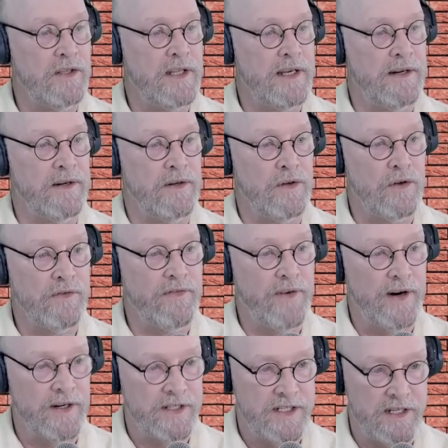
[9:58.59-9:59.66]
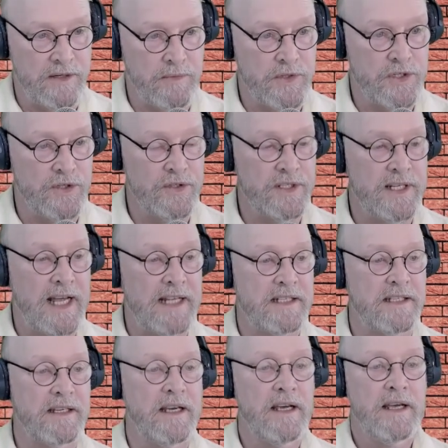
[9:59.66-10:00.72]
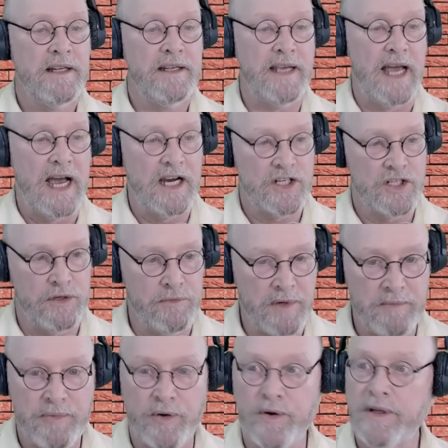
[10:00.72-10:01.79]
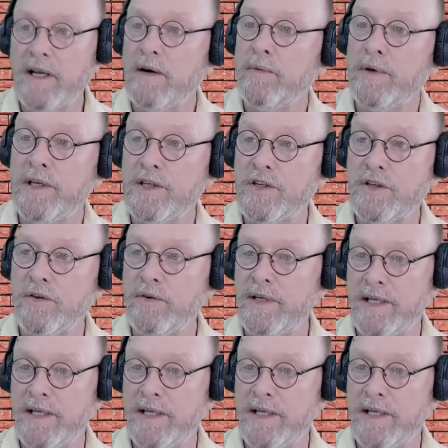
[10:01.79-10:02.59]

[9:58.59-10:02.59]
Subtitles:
There are no fire extinguishers. That's the action report that we issued in